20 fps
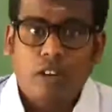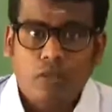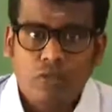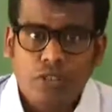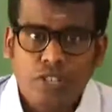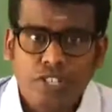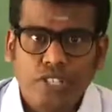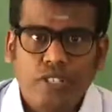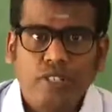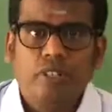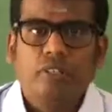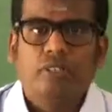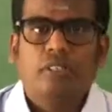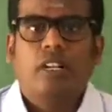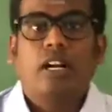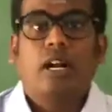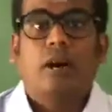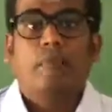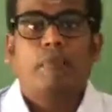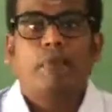question
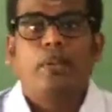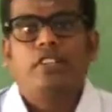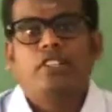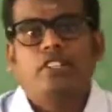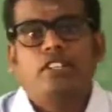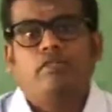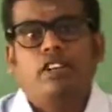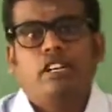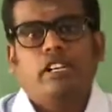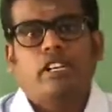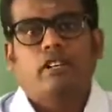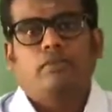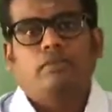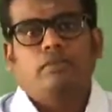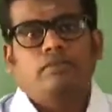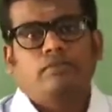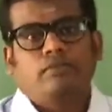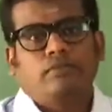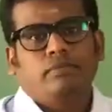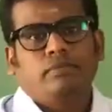compulsory will come
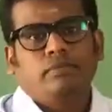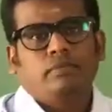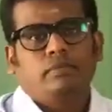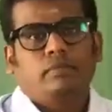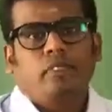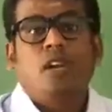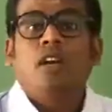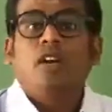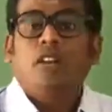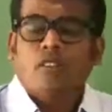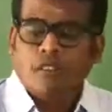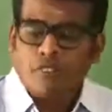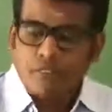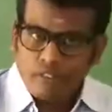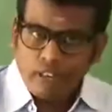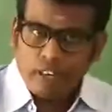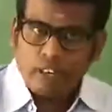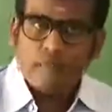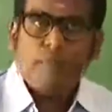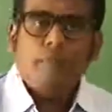
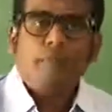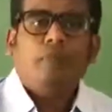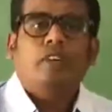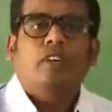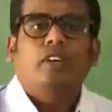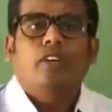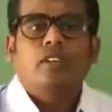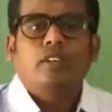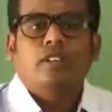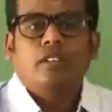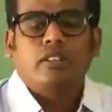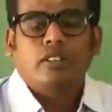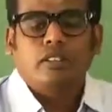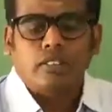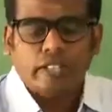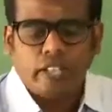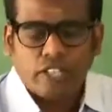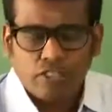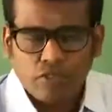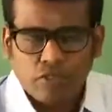from
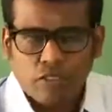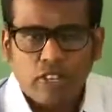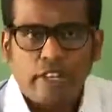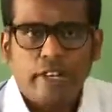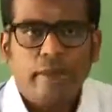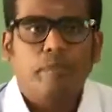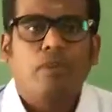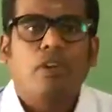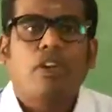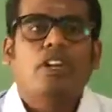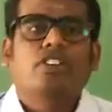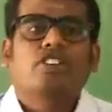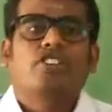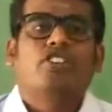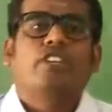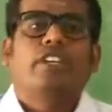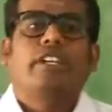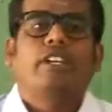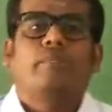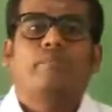sexual reproduction
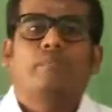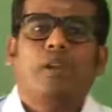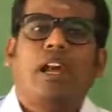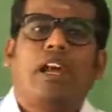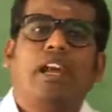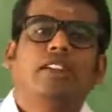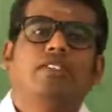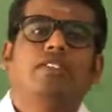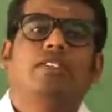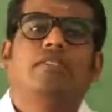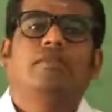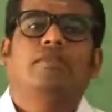in plants